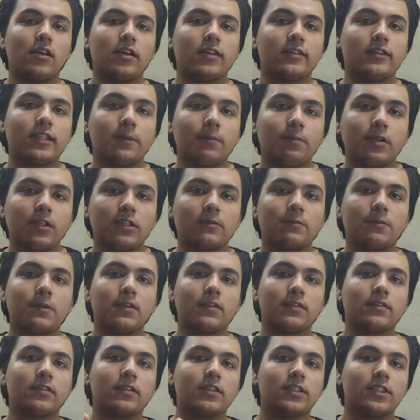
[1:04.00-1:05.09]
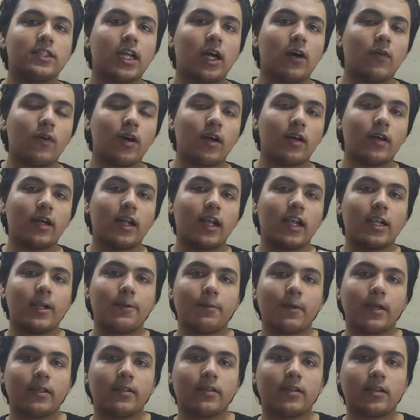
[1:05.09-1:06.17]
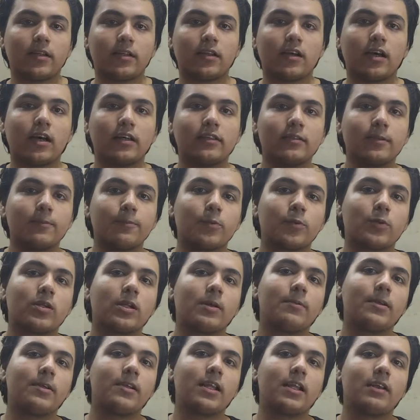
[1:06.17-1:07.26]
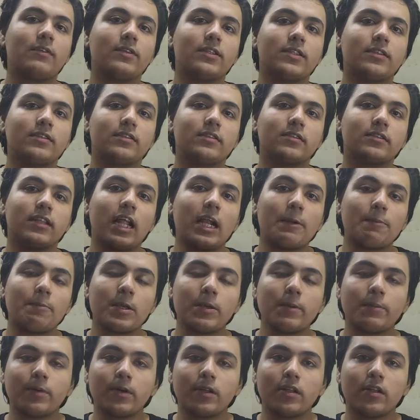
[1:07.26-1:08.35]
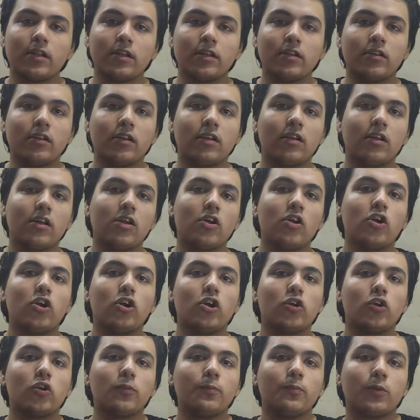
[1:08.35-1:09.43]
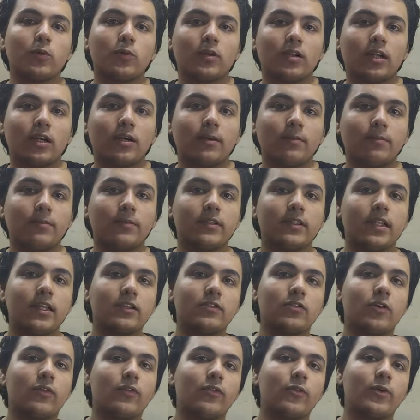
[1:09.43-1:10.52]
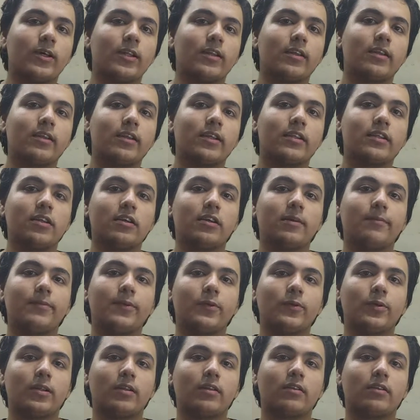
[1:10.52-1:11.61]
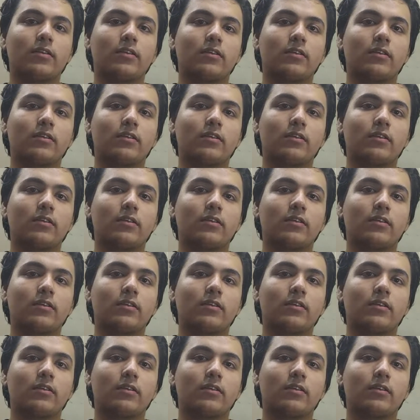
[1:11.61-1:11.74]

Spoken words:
C++, Java, and Python are some programming languages that people learn to program their software in the computer.